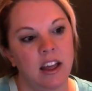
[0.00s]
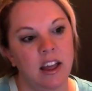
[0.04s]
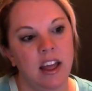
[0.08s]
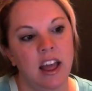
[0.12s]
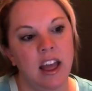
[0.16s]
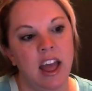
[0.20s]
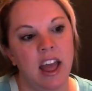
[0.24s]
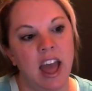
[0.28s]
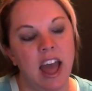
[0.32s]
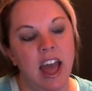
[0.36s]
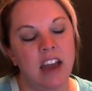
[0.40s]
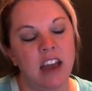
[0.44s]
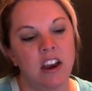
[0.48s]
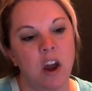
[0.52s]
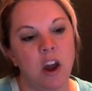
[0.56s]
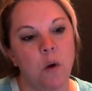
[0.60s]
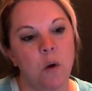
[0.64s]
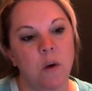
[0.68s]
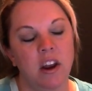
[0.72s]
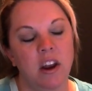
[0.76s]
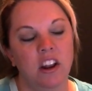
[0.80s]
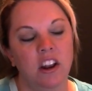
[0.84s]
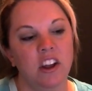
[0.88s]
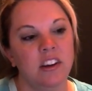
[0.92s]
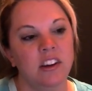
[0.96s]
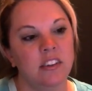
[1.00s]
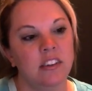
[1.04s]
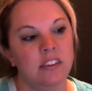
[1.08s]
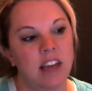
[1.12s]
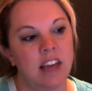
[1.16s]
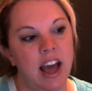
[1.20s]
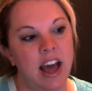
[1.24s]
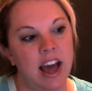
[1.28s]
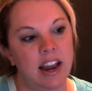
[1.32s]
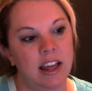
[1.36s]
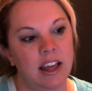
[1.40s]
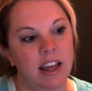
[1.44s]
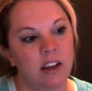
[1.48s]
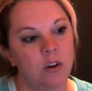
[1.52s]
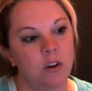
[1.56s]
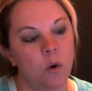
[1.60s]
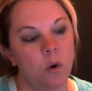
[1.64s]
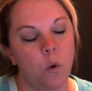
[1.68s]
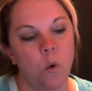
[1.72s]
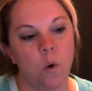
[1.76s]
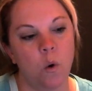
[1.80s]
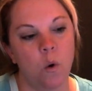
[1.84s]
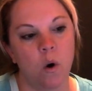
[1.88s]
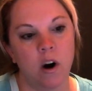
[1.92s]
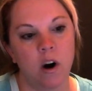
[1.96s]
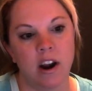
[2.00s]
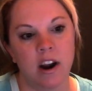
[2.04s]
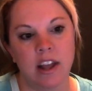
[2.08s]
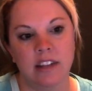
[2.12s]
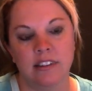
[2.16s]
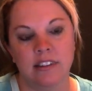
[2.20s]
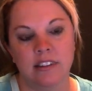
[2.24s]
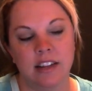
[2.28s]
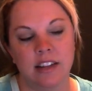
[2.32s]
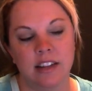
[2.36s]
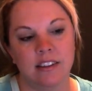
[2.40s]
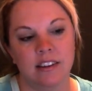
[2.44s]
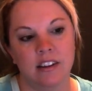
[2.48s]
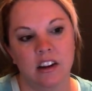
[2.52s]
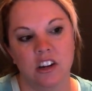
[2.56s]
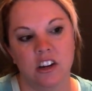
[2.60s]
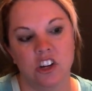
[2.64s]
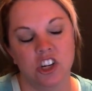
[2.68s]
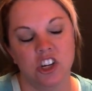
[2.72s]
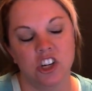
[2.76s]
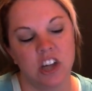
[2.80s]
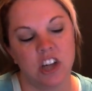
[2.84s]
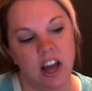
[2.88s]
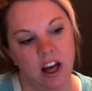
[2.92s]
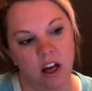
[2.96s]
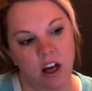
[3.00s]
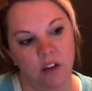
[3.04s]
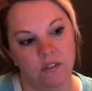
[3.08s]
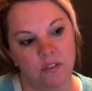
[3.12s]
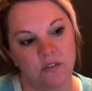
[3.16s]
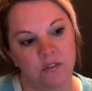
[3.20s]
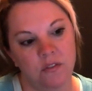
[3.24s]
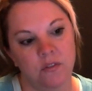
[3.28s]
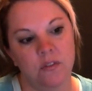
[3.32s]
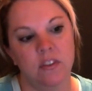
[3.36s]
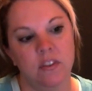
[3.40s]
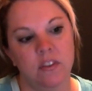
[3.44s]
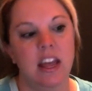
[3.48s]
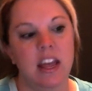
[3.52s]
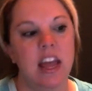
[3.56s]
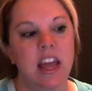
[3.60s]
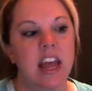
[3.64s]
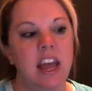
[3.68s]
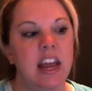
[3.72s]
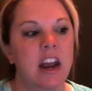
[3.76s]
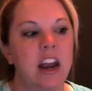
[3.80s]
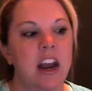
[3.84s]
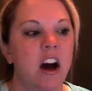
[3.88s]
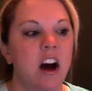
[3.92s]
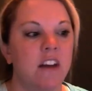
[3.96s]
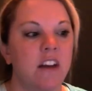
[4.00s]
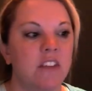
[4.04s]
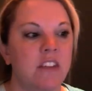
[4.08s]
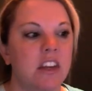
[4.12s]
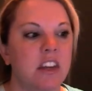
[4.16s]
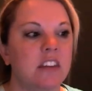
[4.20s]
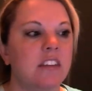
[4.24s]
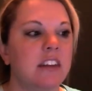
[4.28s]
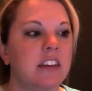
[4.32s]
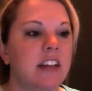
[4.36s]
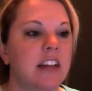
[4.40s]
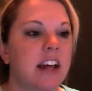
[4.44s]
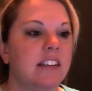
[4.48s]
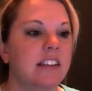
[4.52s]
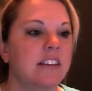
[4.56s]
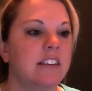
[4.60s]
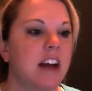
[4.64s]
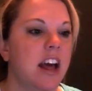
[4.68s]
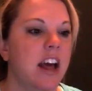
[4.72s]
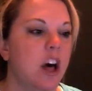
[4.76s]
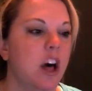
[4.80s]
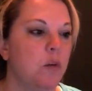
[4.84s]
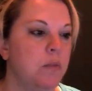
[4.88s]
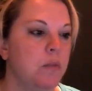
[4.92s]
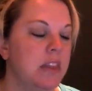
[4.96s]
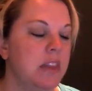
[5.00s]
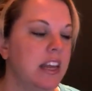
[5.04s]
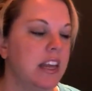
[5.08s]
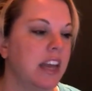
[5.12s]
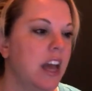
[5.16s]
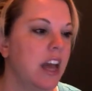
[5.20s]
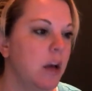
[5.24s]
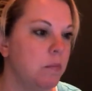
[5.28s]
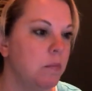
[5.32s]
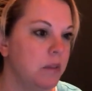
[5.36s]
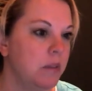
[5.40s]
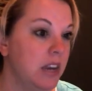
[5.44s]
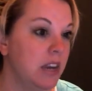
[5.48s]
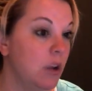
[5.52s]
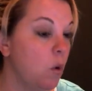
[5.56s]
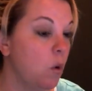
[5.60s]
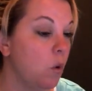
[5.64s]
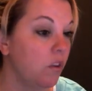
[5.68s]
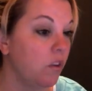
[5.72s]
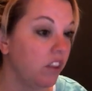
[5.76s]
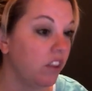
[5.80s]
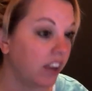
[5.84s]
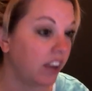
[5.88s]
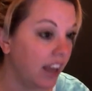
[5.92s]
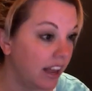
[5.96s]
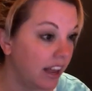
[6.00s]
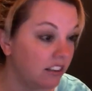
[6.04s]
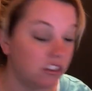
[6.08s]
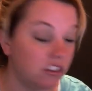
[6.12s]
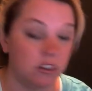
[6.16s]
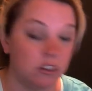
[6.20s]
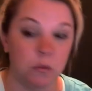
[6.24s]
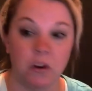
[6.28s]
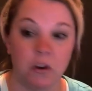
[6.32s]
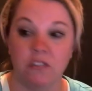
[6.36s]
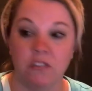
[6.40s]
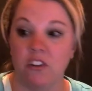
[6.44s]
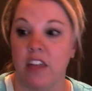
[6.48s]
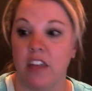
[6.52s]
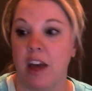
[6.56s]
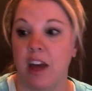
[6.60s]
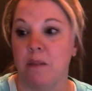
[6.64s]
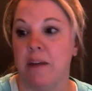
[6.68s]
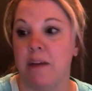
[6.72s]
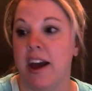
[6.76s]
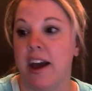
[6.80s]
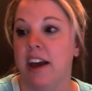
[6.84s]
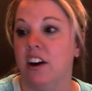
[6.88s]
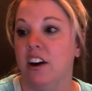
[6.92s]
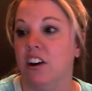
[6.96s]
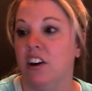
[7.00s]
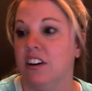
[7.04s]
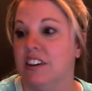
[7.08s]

and no one looks at it, or it sits on the shelf, then obviously that's not helping the company or the customer for that matter.